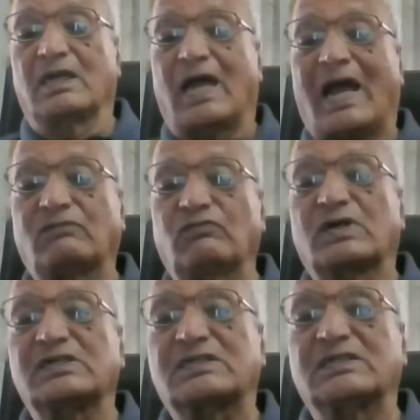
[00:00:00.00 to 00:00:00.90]

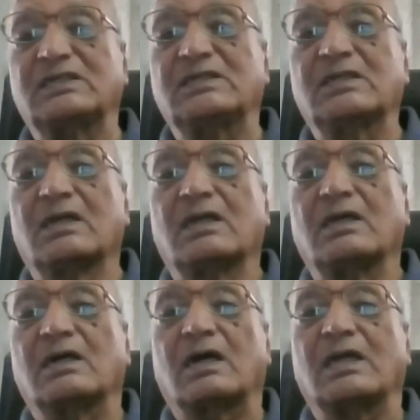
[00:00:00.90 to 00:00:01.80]
Advocacy
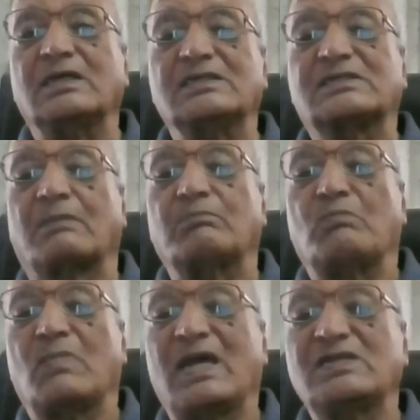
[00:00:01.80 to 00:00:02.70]
is
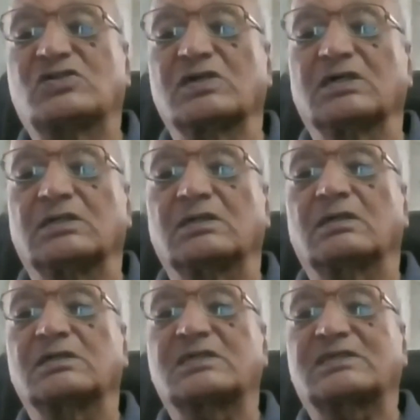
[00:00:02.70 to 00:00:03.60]
a major
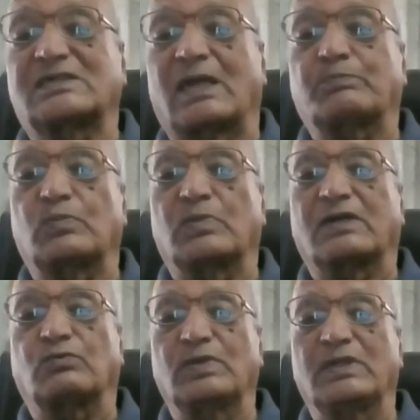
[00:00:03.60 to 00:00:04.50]
step
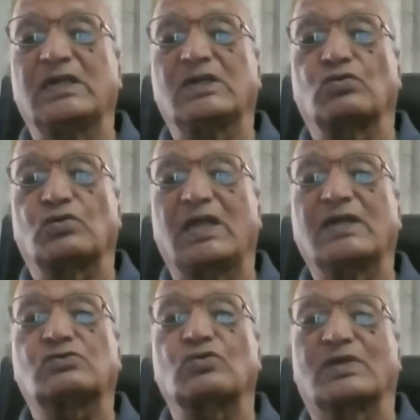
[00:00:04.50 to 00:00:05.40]
that we need to
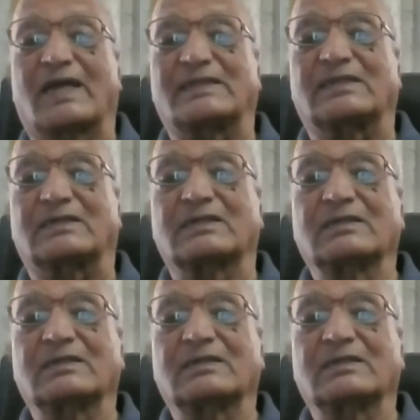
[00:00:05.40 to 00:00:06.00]
take together.